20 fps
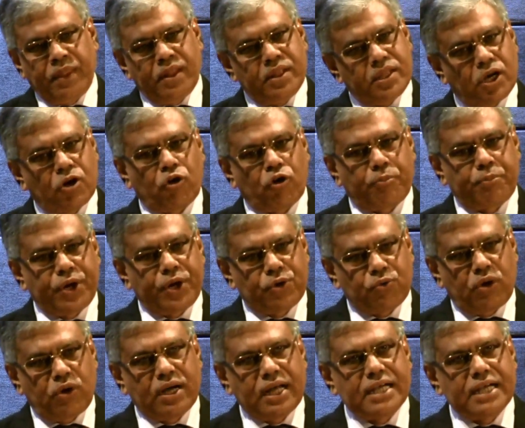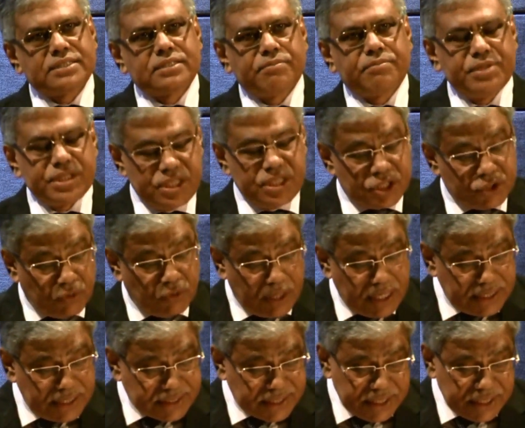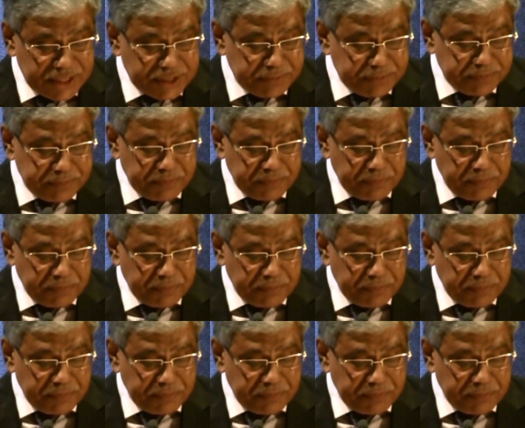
in the corporate world as the business world as such.